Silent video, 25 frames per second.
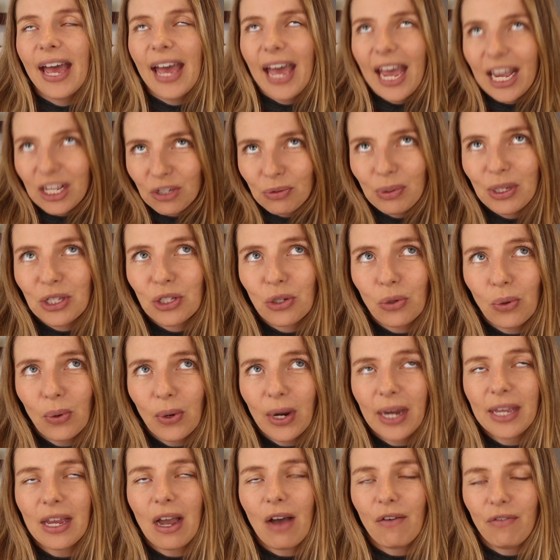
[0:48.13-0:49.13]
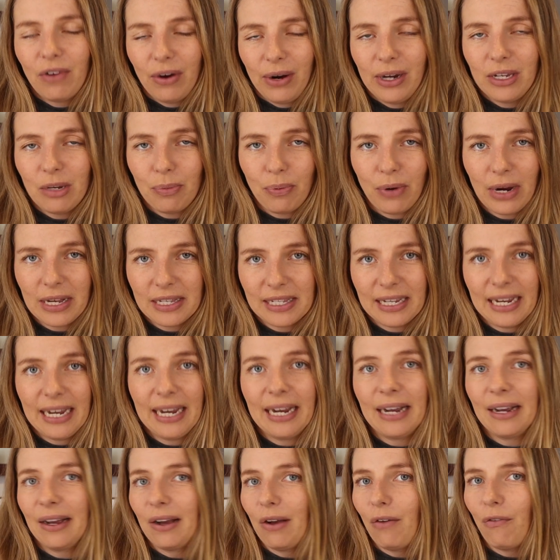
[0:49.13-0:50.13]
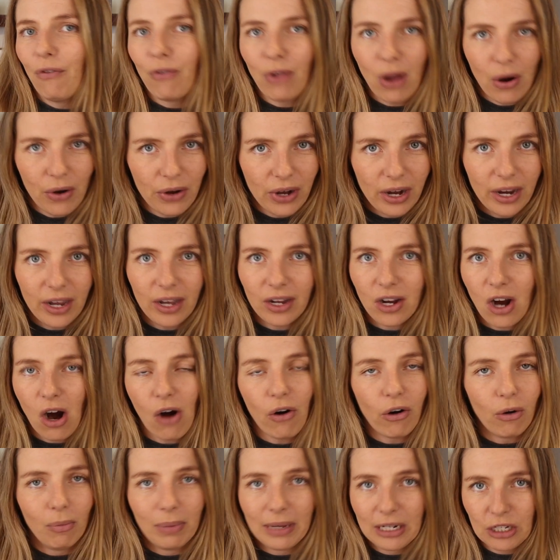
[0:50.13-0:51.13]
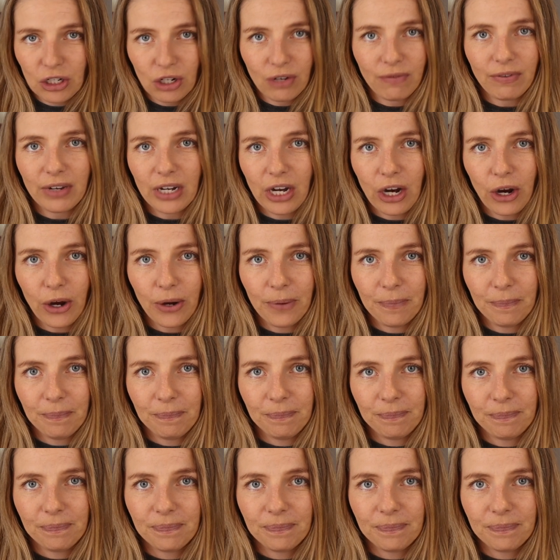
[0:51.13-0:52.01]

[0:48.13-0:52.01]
as we saw in our very depressing Florida coral bleaching video.